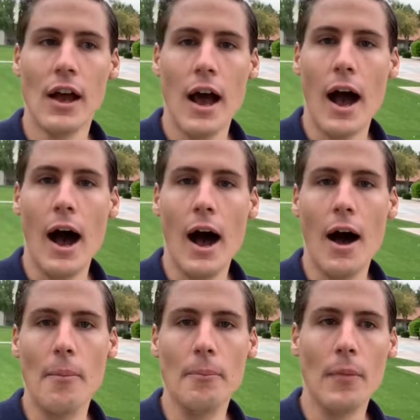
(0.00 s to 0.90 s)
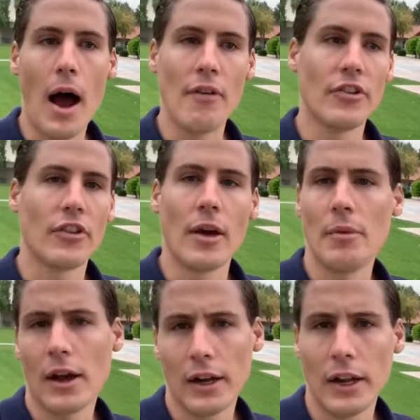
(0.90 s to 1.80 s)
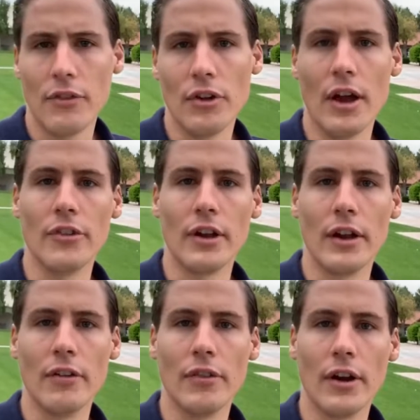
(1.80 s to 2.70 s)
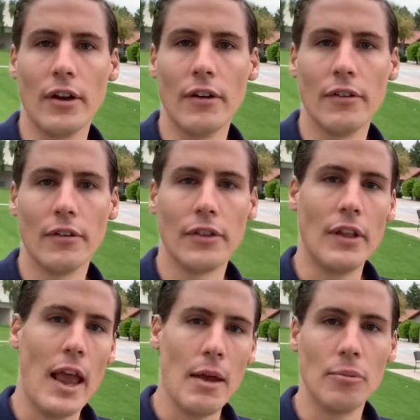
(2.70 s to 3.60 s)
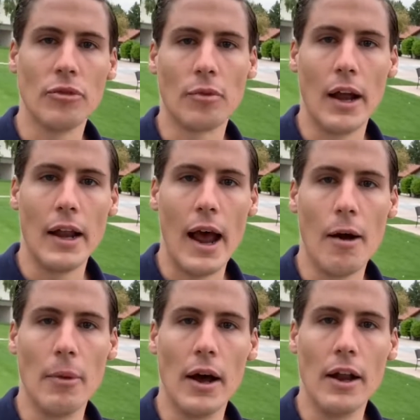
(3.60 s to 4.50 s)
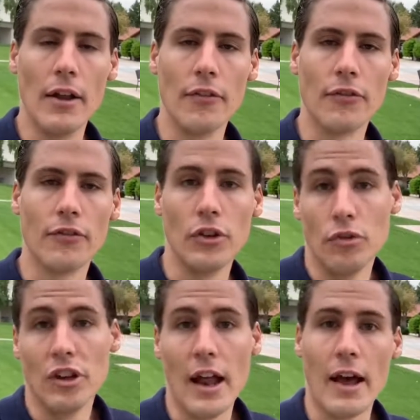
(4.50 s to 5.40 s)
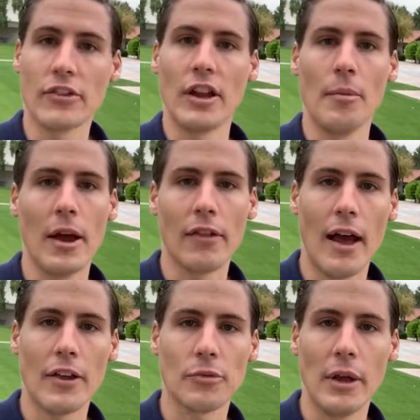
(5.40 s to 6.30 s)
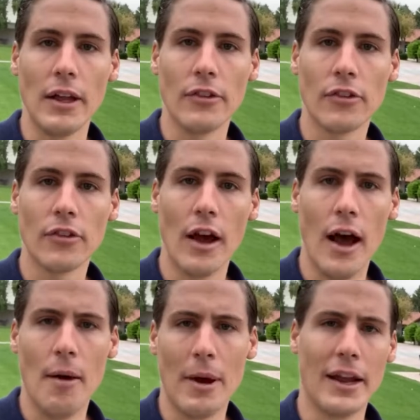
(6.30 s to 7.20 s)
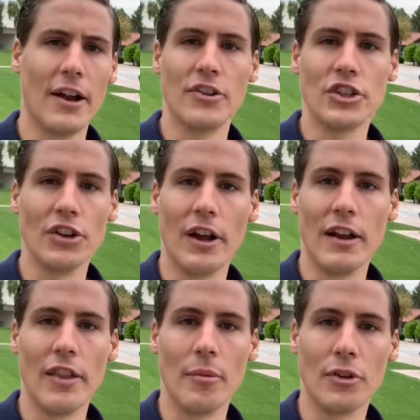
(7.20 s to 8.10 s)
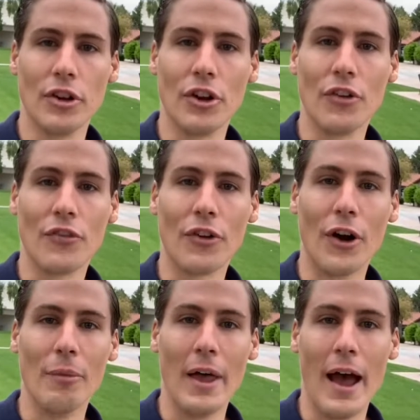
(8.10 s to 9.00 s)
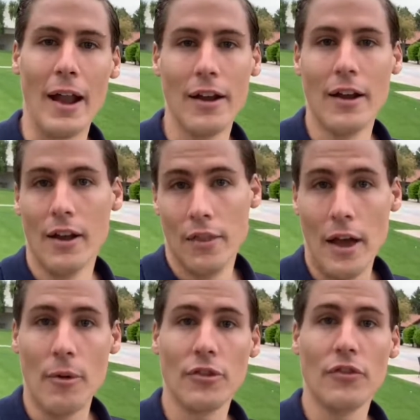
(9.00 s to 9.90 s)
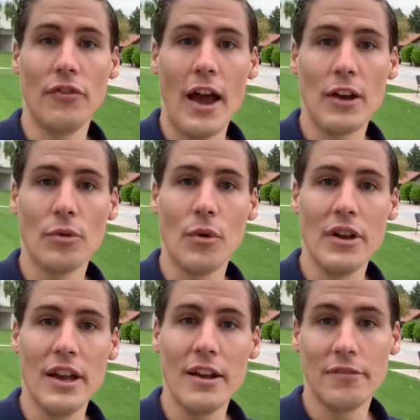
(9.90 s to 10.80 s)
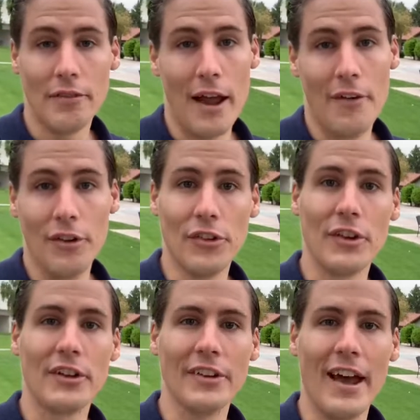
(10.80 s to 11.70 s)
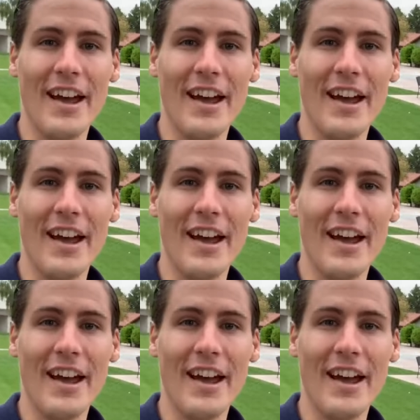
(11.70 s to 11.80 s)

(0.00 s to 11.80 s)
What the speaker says: Obviously, I'm not going to give you guys any of their names right now, but if you did ask any of my classmates, I guarantee you any of them could confirm that that was in fact what we did every single day.